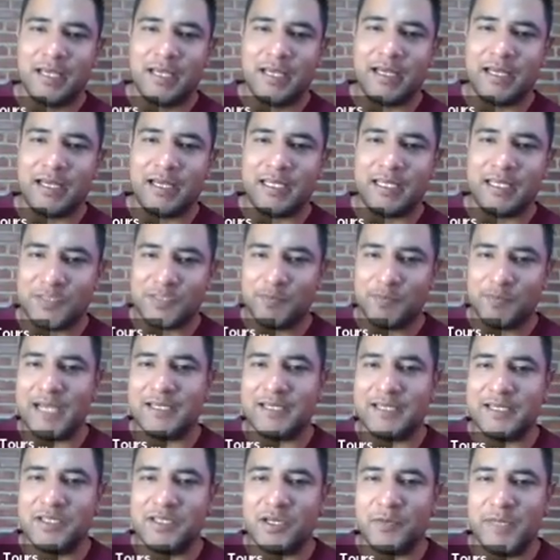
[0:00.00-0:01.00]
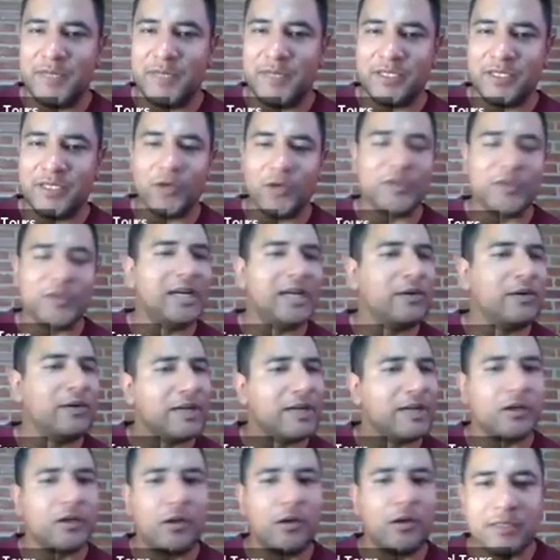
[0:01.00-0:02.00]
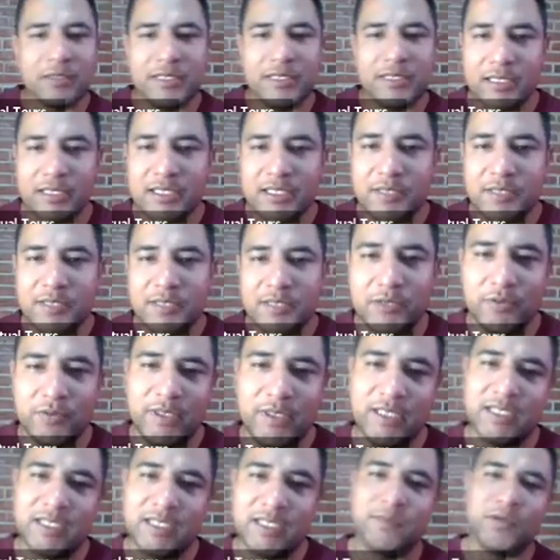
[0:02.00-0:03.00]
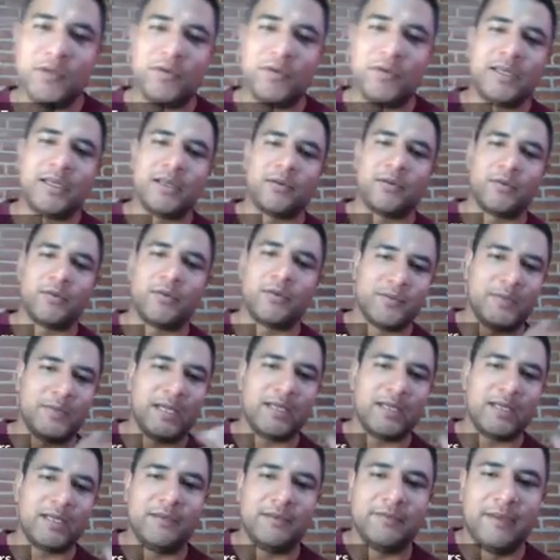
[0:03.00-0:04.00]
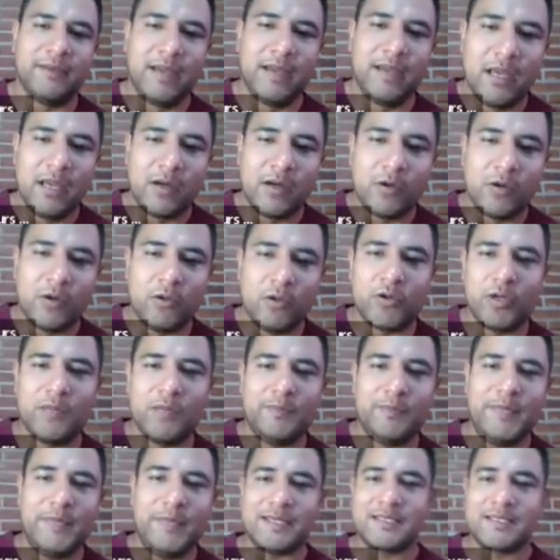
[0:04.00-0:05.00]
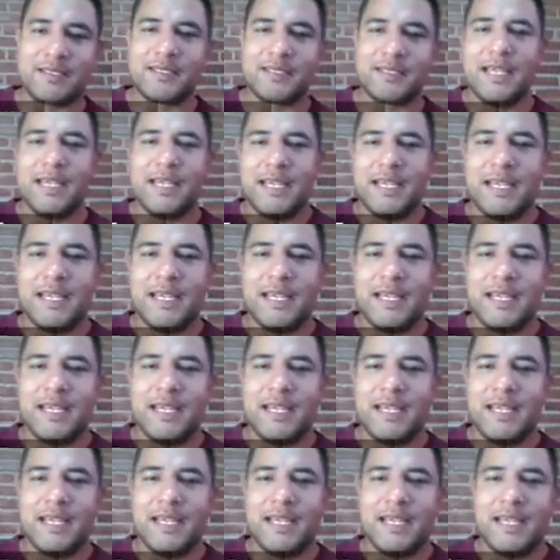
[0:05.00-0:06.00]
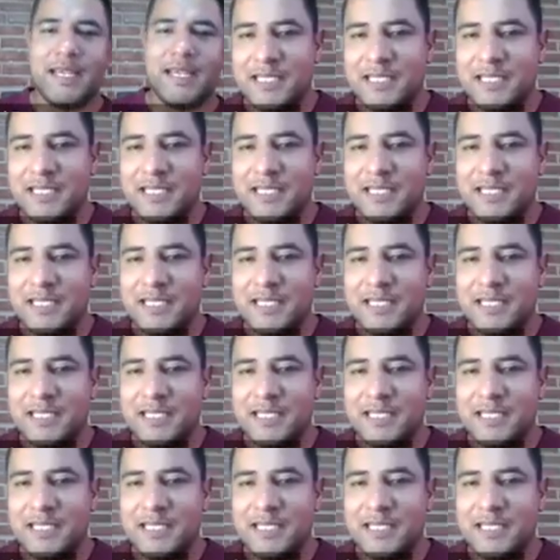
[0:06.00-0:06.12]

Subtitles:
despite there being no direct contact between them during their respective cultural peaks. It means